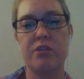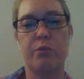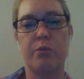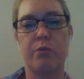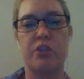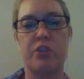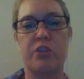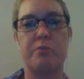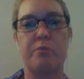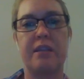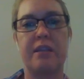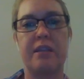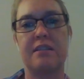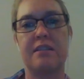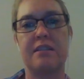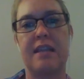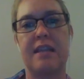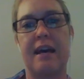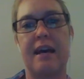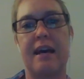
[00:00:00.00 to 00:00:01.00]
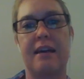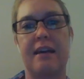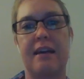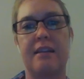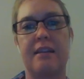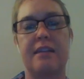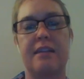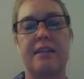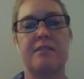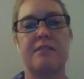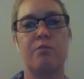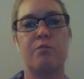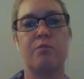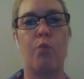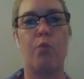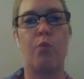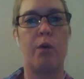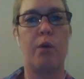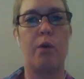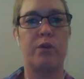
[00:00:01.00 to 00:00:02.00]
which means that it's
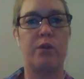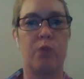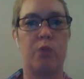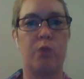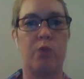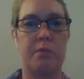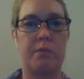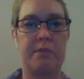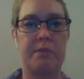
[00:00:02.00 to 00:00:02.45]
what would normally